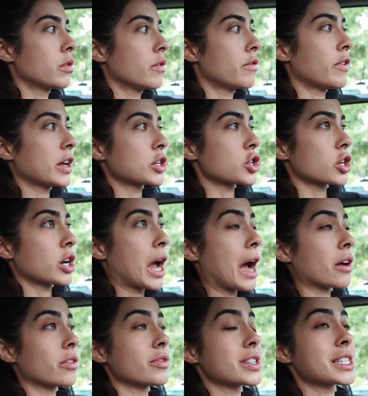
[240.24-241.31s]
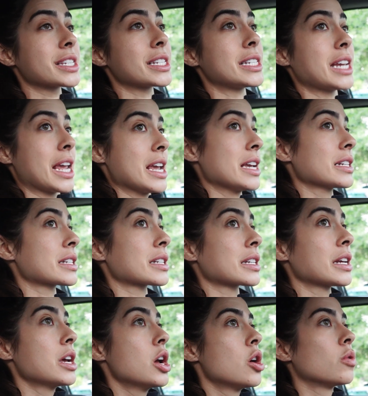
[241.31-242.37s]
venture out of state,
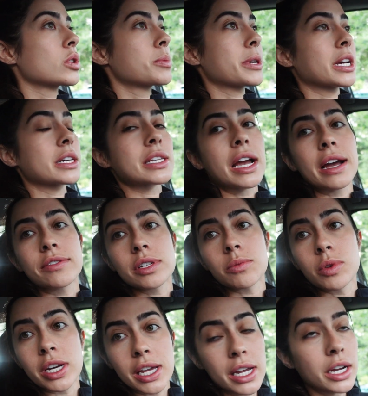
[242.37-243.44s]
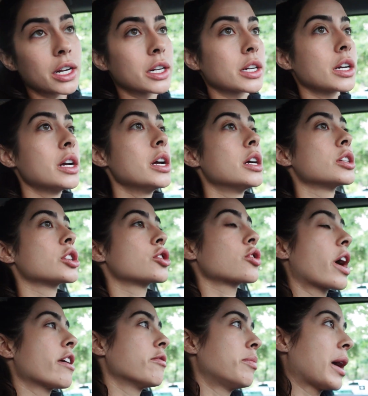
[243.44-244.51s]
was because I have someone here to
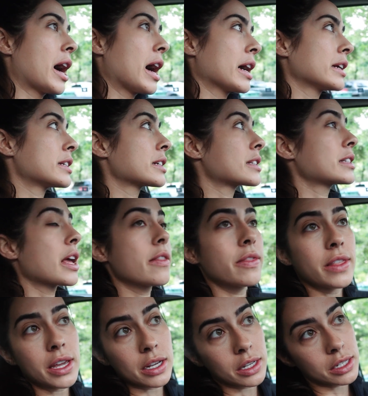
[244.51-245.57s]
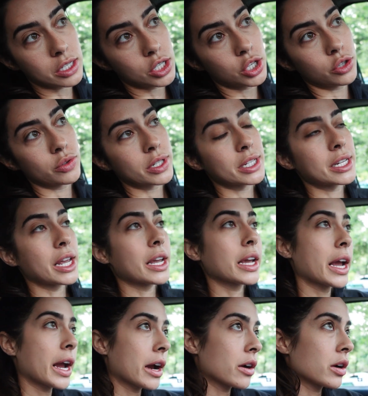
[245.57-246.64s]
drive by, to send things to, to take
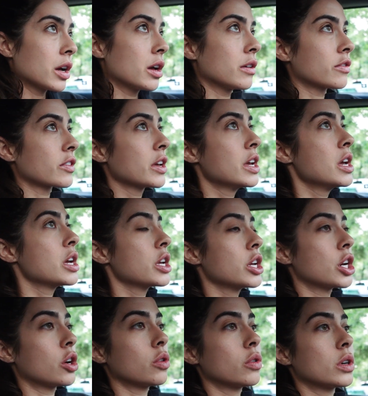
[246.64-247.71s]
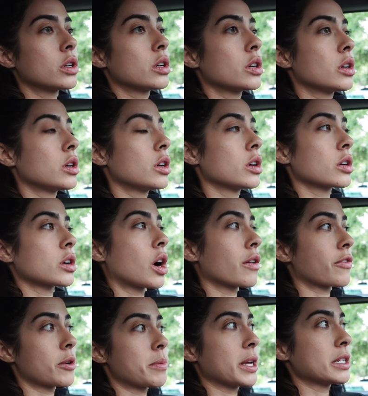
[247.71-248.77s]
care of, you know, God
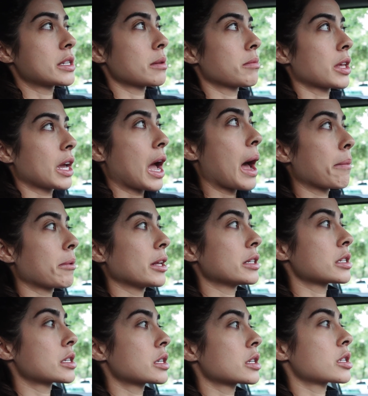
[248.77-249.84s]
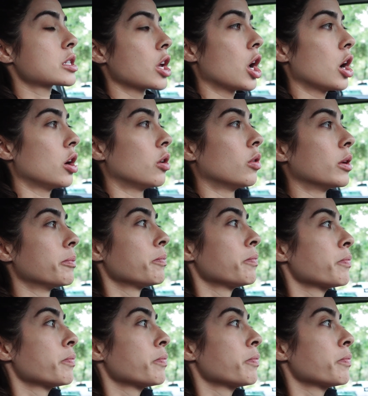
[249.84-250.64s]
forbid something happens. So